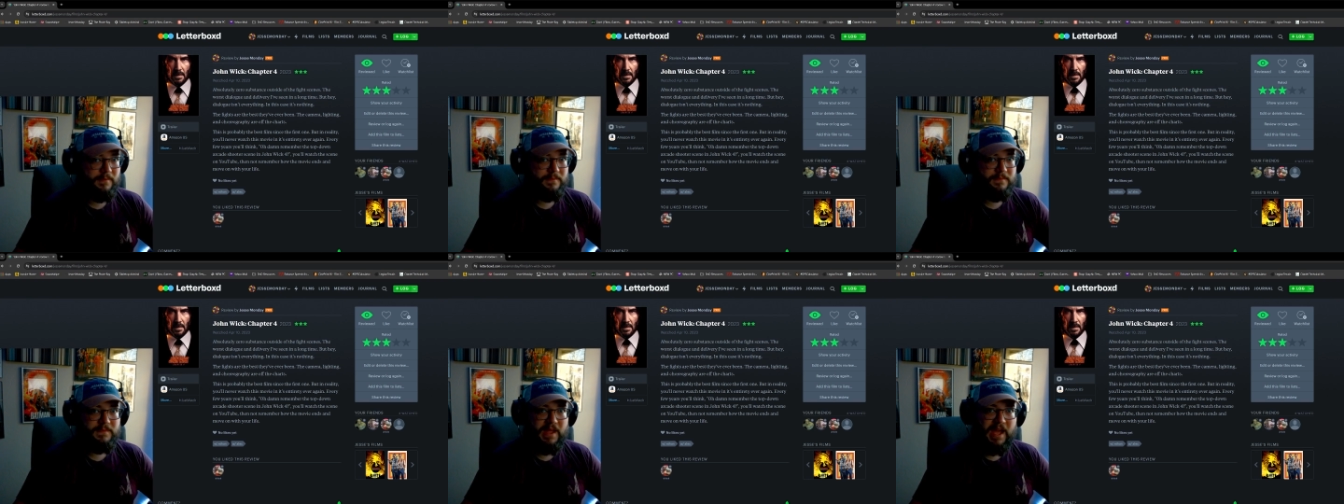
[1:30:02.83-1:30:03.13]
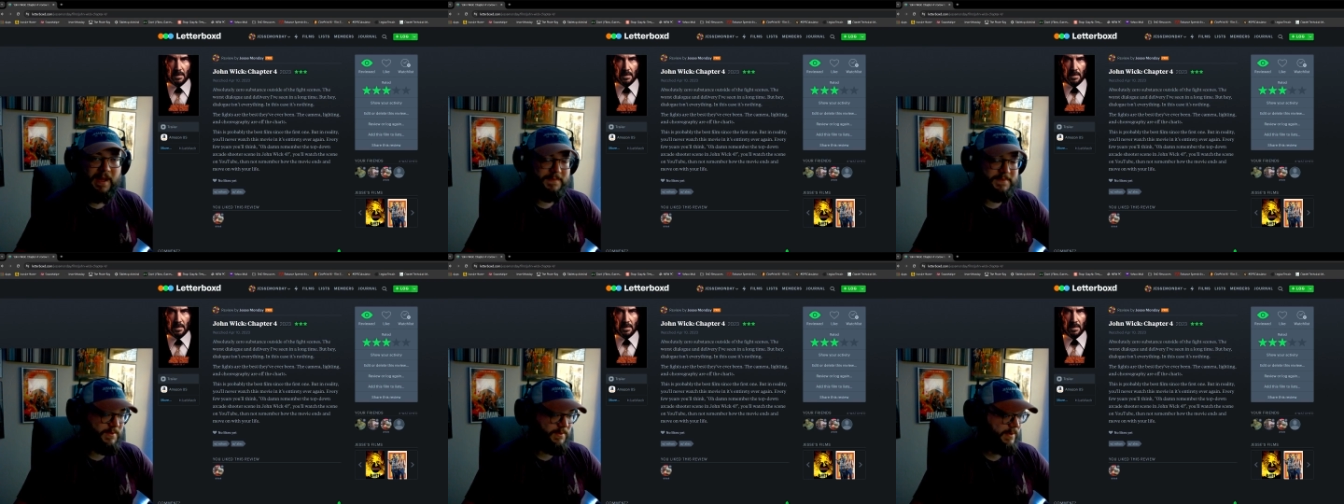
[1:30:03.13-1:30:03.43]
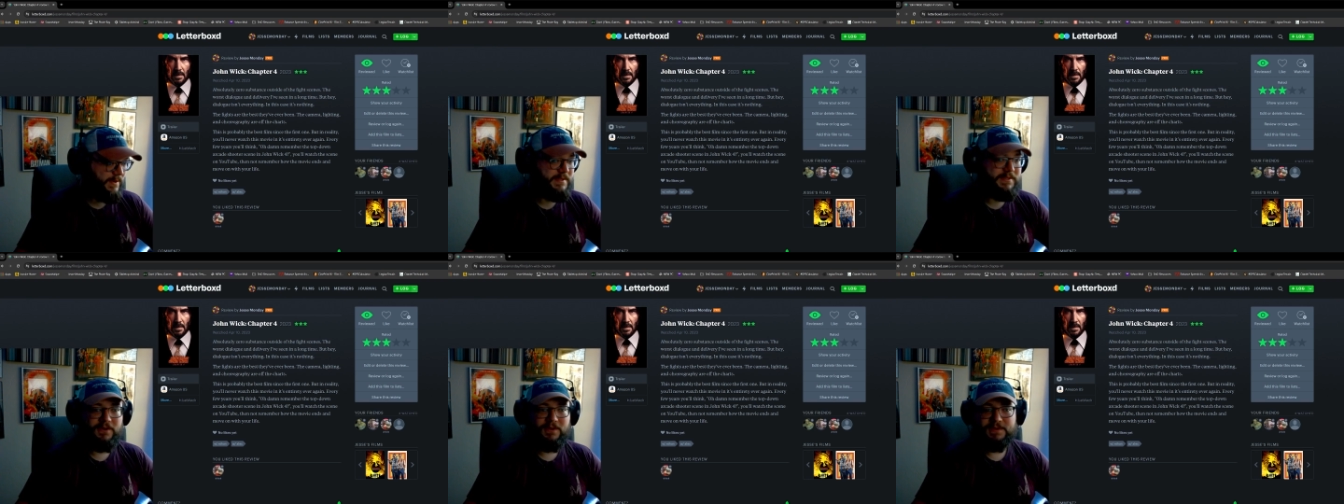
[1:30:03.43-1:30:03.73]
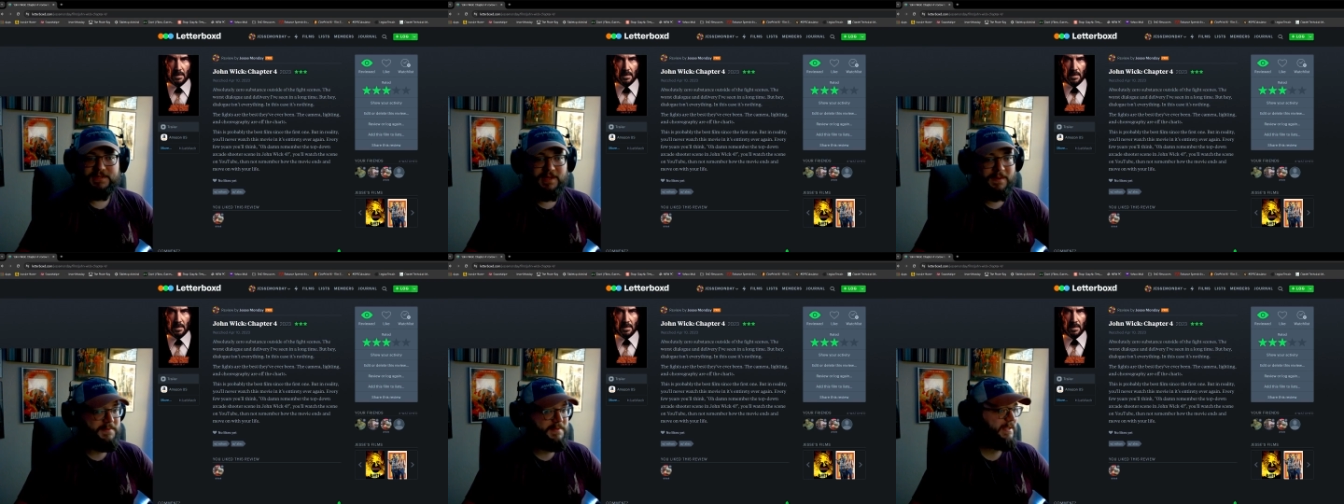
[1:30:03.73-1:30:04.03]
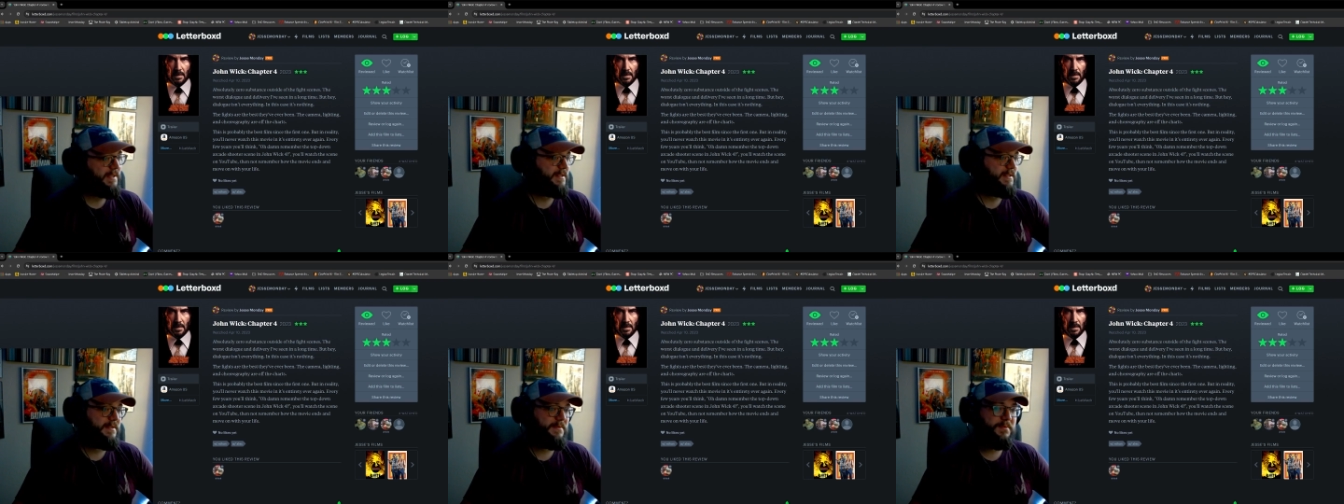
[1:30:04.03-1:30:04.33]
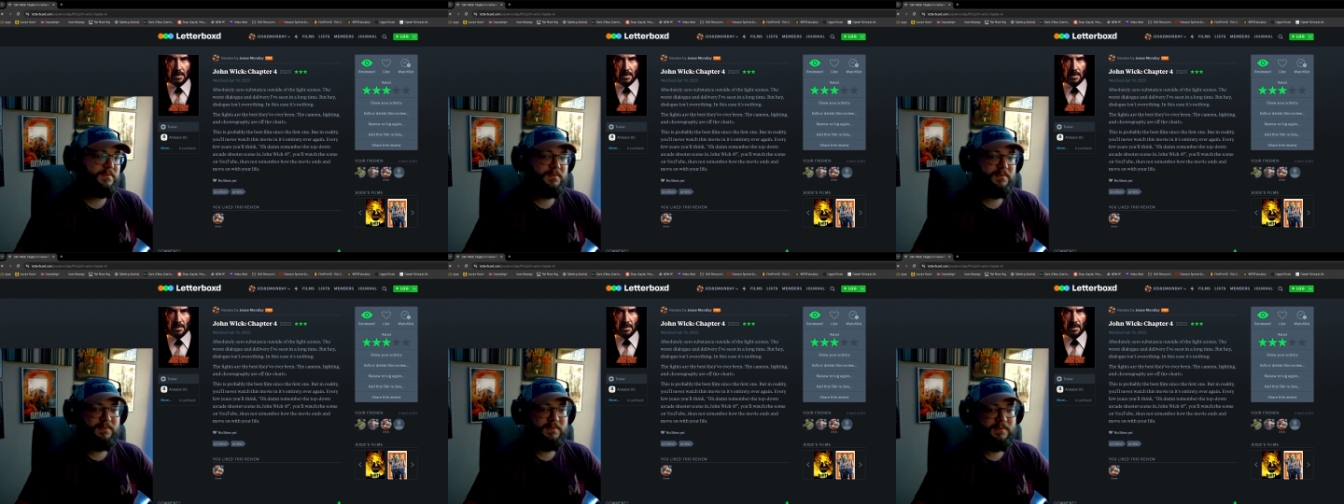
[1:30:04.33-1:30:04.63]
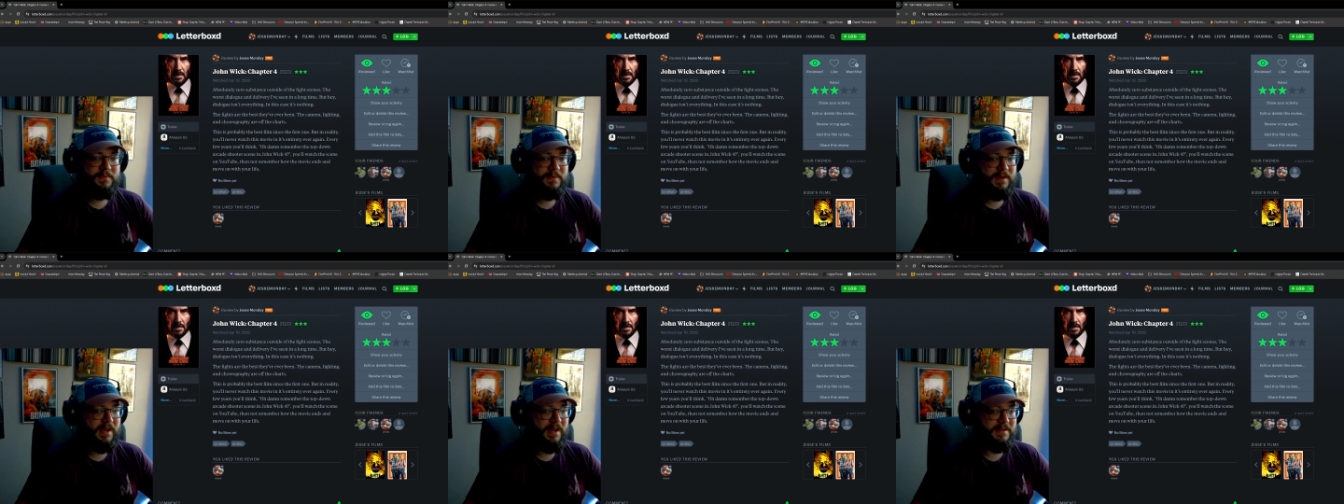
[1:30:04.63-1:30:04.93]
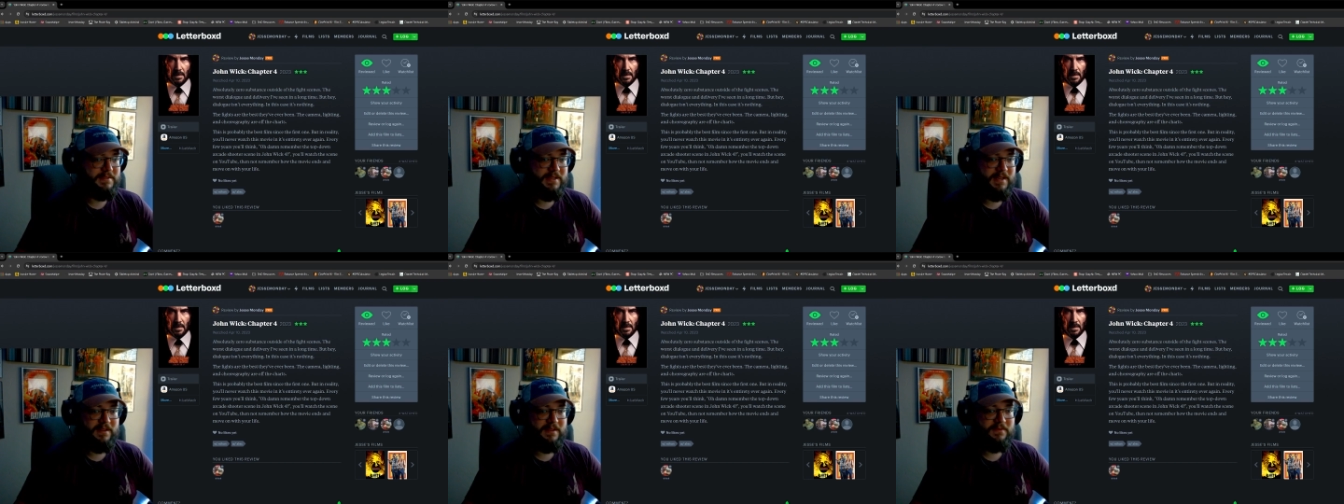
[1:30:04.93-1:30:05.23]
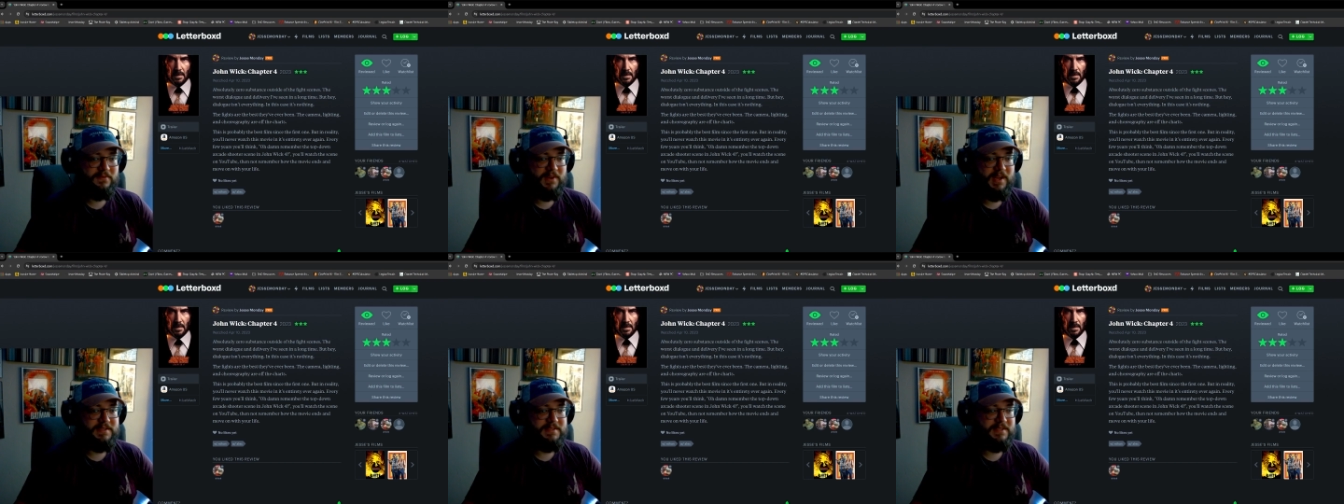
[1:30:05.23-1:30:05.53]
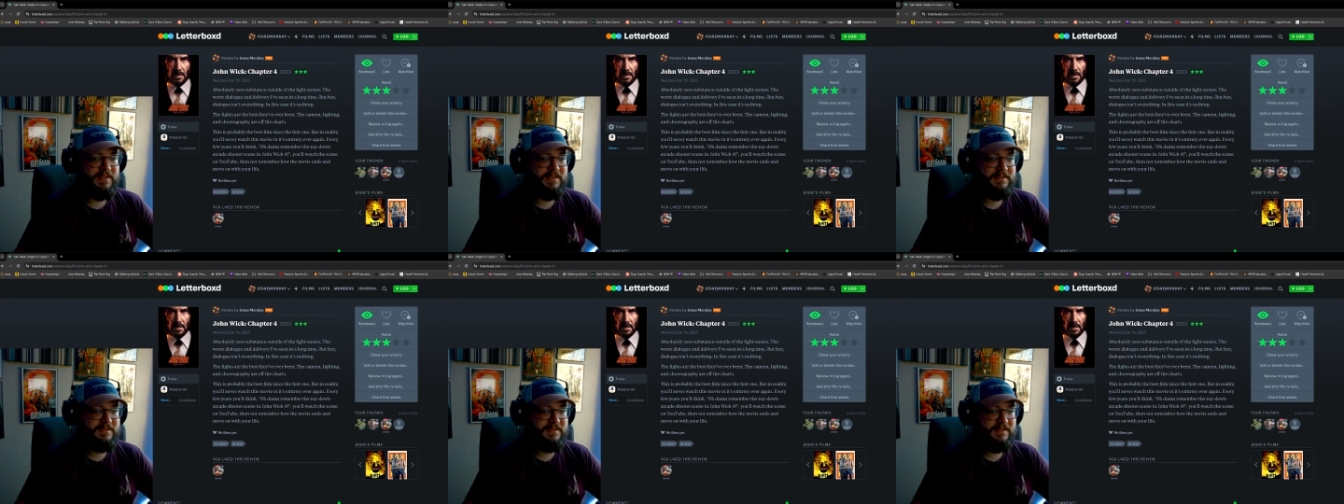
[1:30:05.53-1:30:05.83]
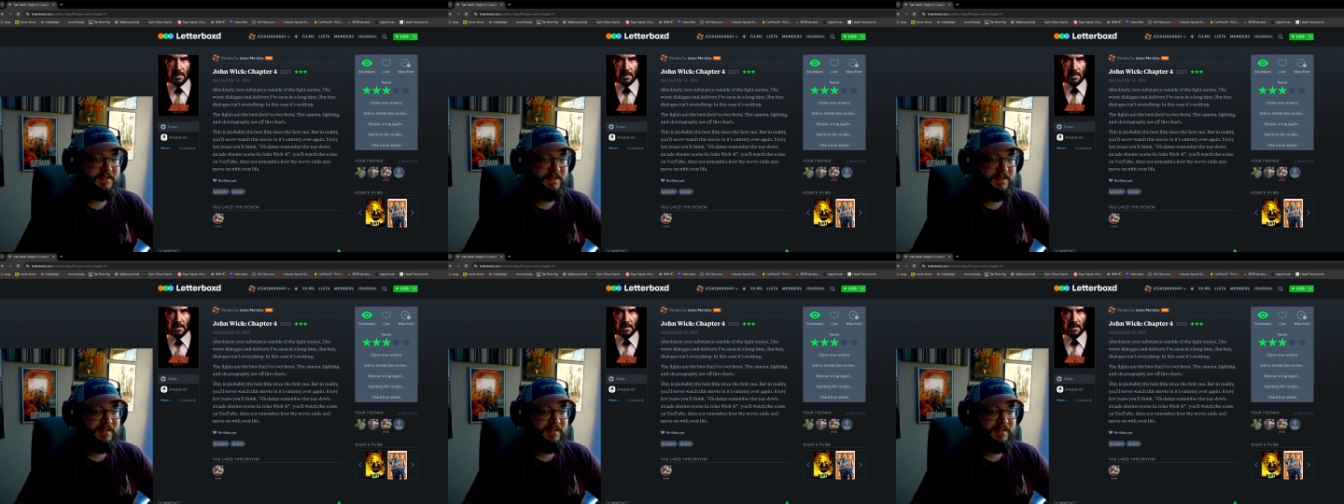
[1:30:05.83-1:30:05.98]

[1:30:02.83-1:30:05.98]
Absolutely zero substance outside of the fight scenes.